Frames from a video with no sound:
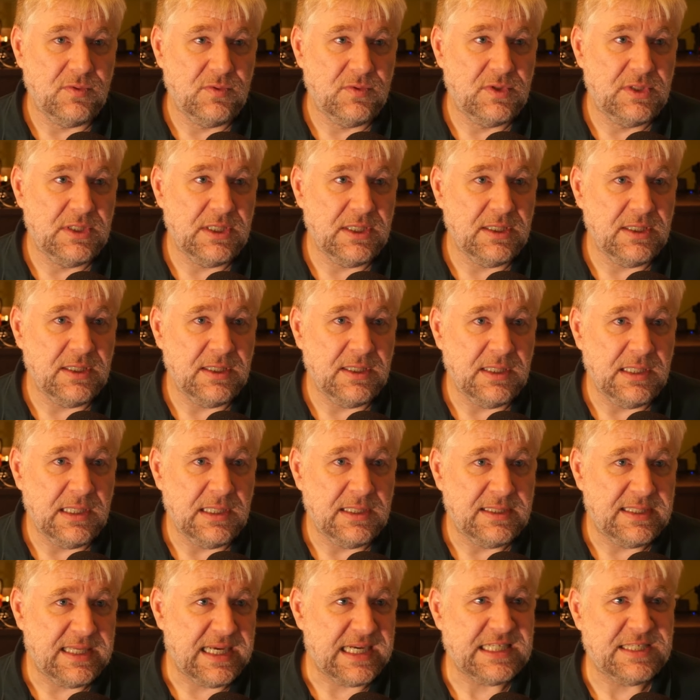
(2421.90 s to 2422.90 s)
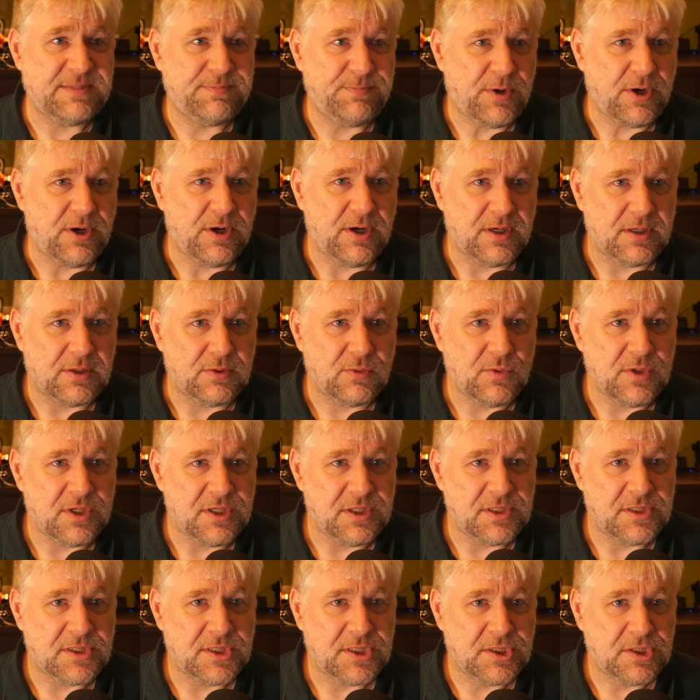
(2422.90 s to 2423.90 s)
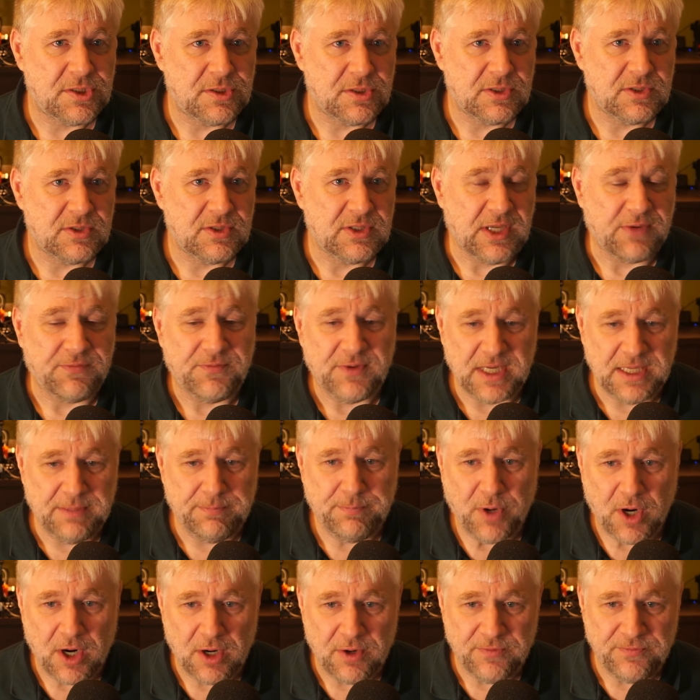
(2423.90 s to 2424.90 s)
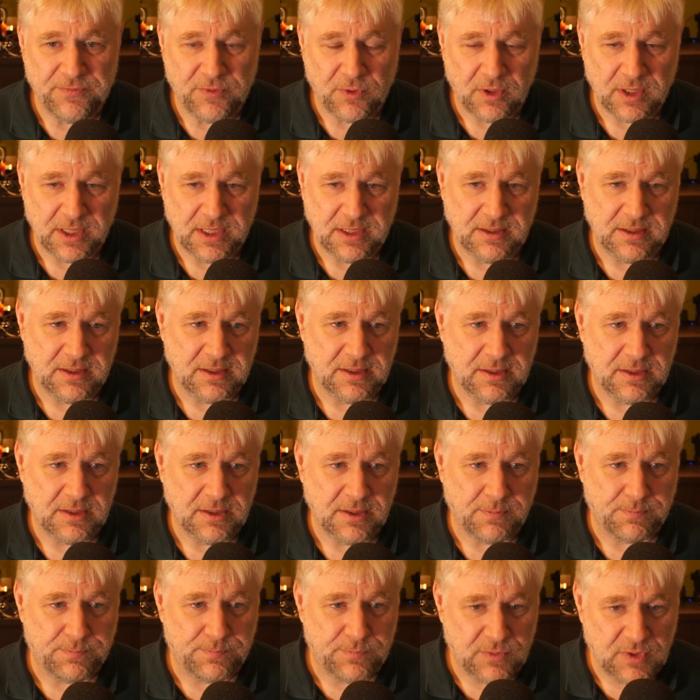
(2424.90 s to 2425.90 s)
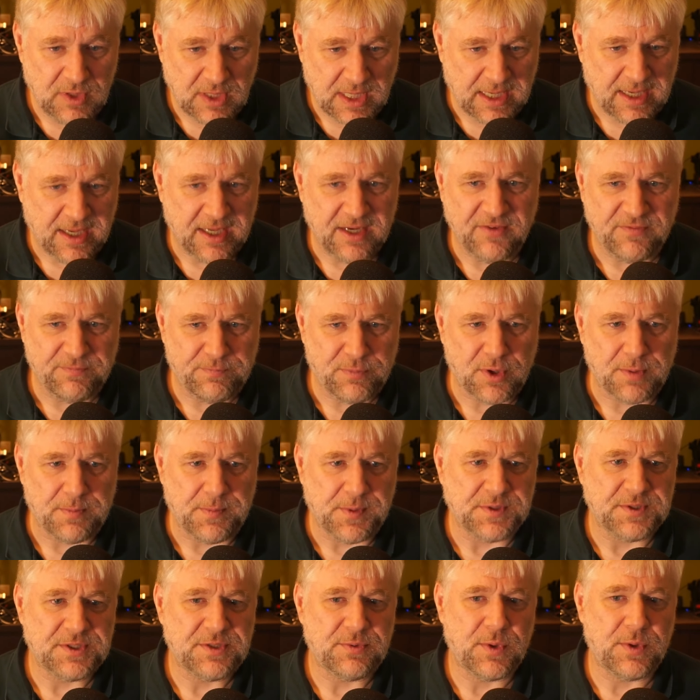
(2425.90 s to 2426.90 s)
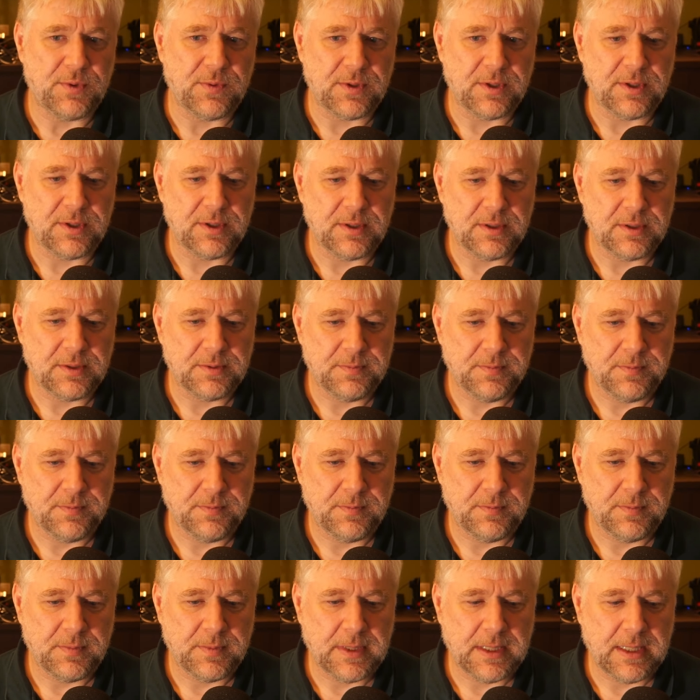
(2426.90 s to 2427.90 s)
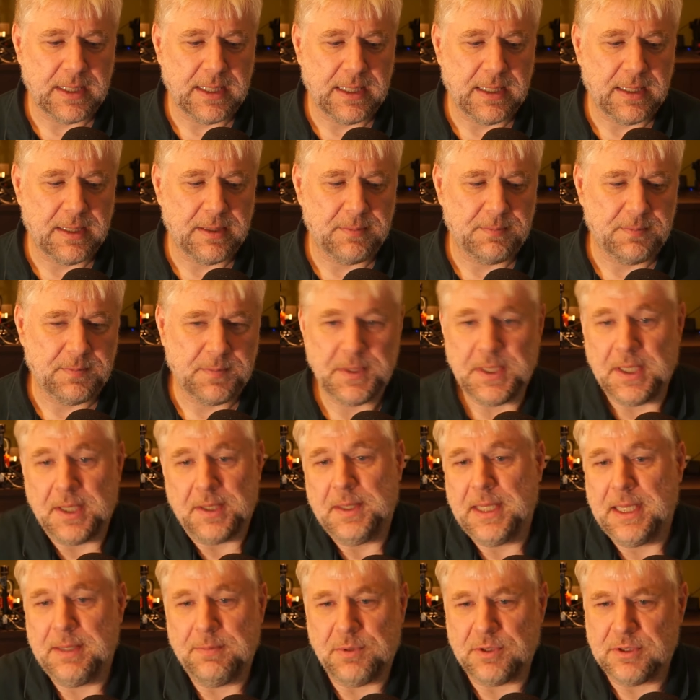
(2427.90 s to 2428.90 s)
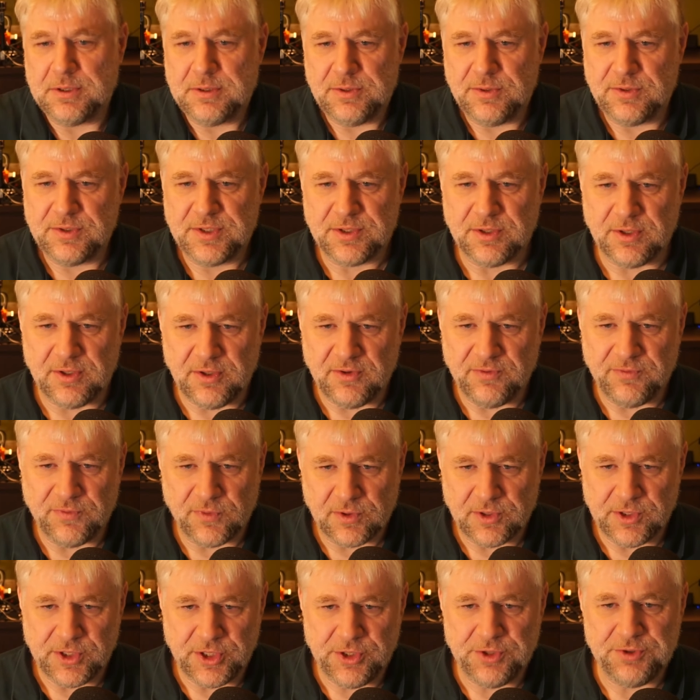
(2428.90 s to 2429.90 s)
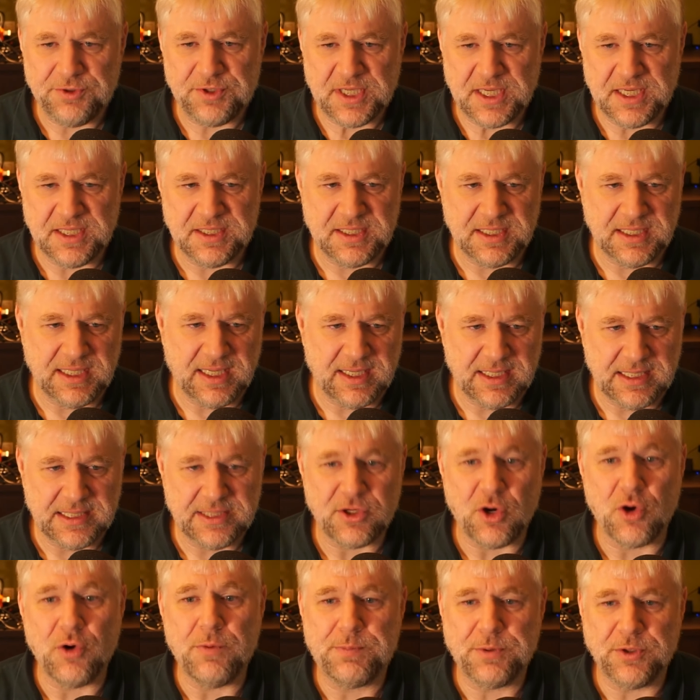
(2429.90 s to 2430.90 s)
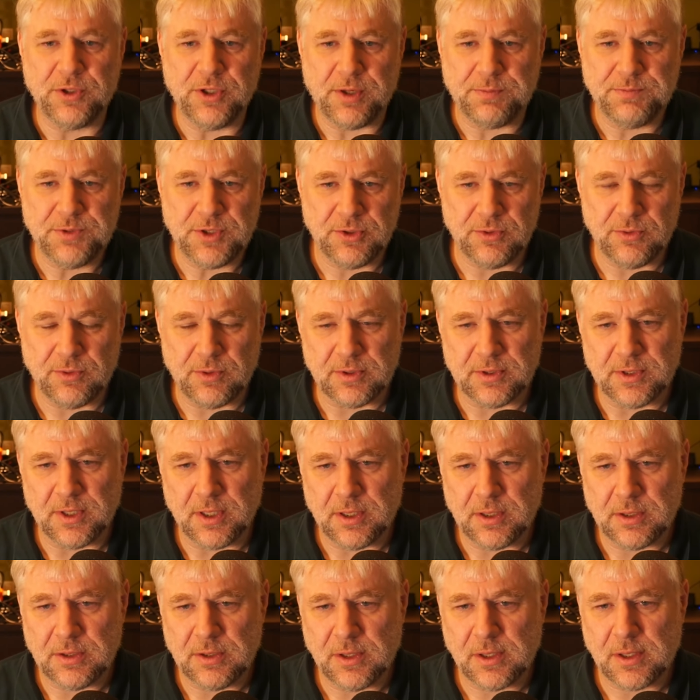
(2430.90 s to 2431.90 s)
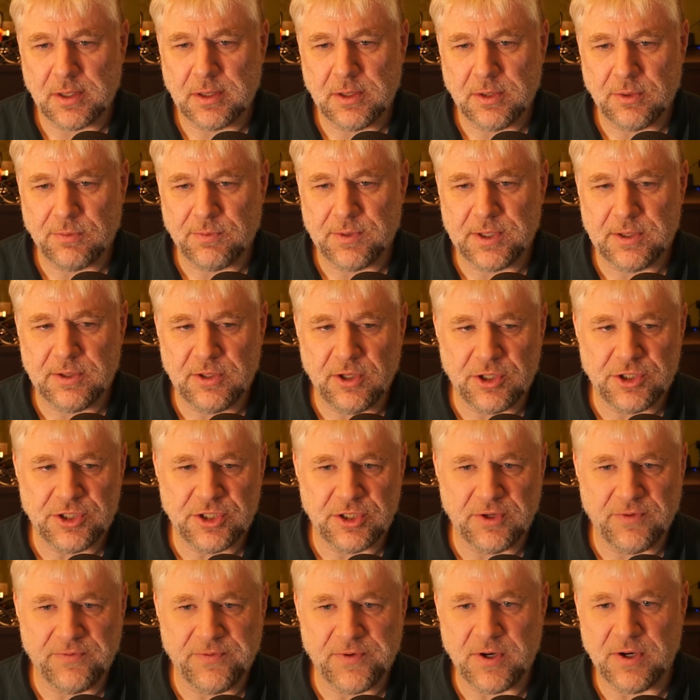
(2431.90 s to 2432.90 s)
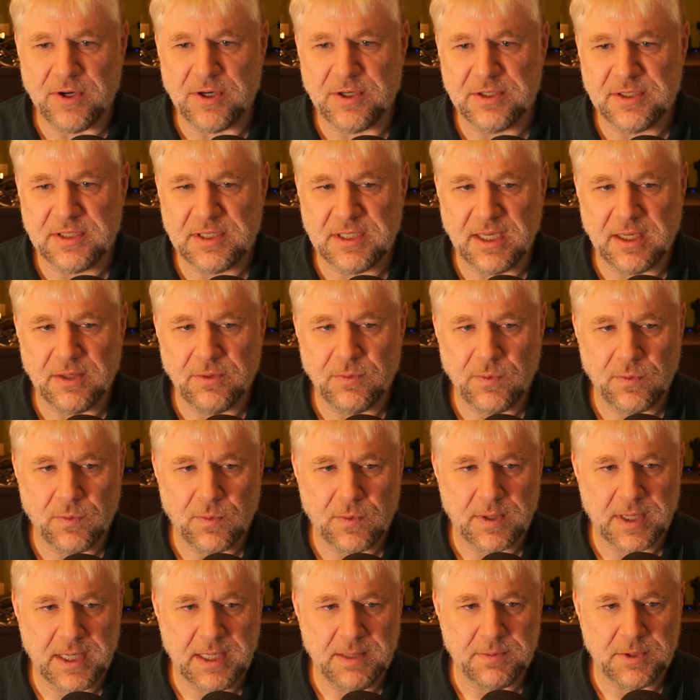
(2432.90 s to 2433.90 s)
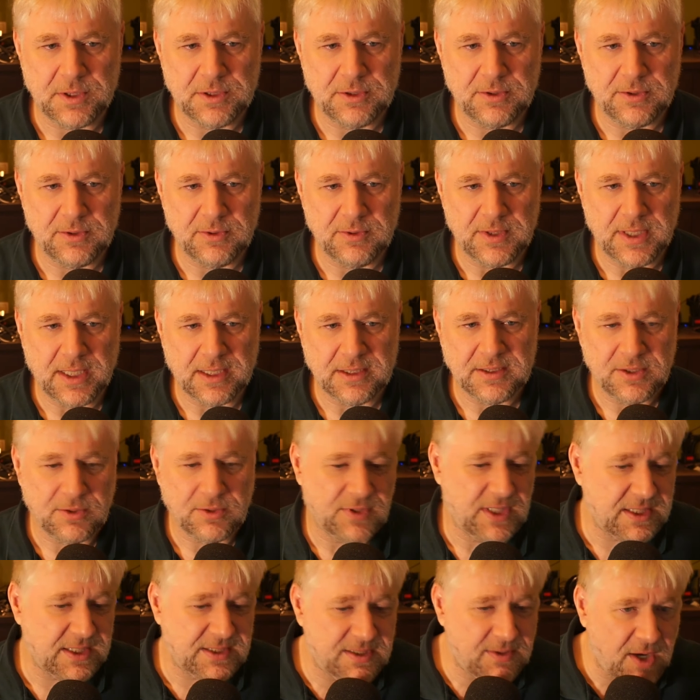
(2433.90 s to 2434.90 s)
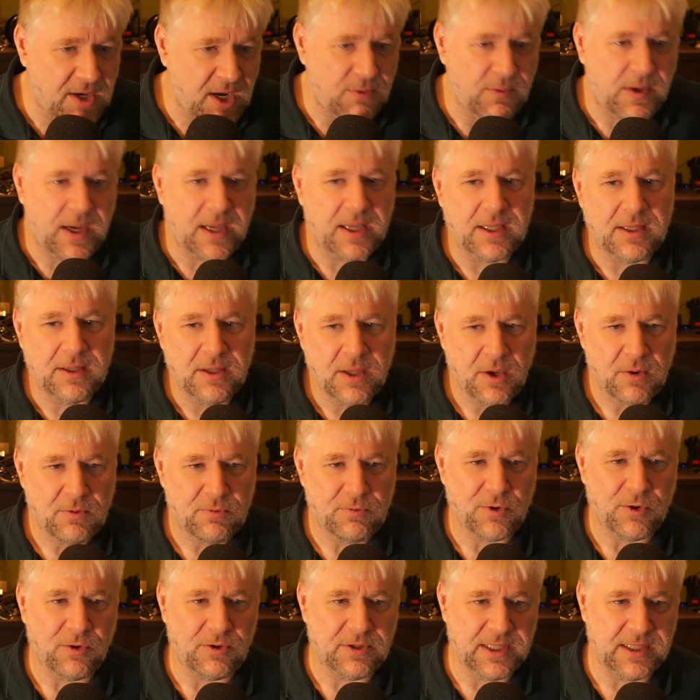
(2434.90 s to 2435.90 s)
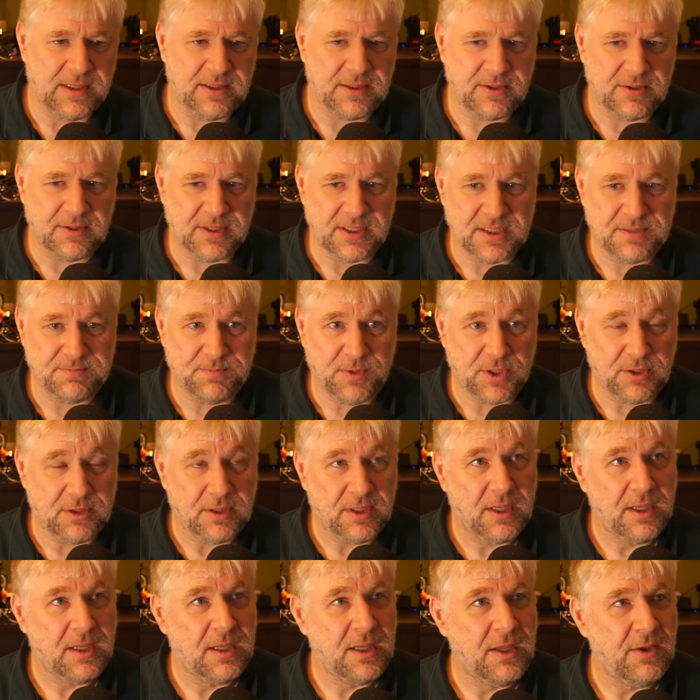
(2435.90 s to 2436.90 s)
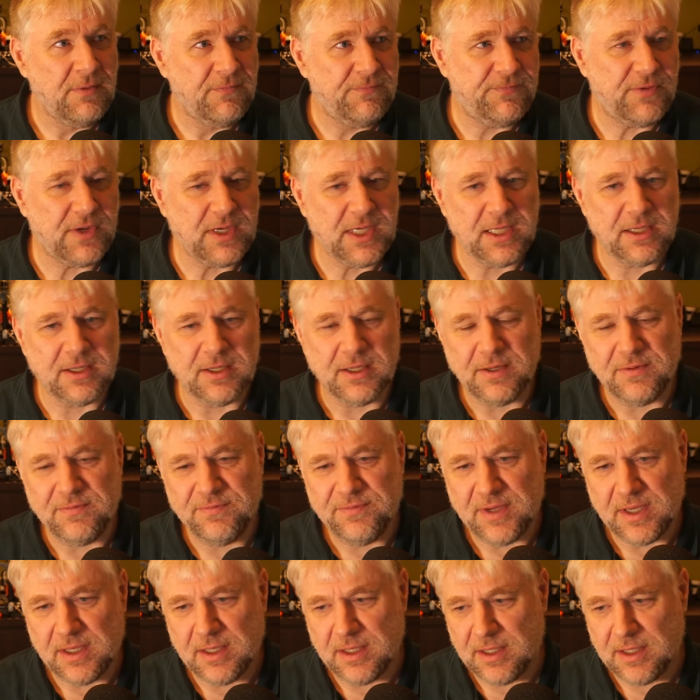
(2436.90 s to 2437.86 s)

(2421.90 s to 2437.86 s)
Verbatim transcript: the text part was definitely powerful in the, the kind of problems we were yeah able to solve or the use case that it opened up to or the, the, the reduction of cost that we were able to do that so that's how i rolled into this but funny enough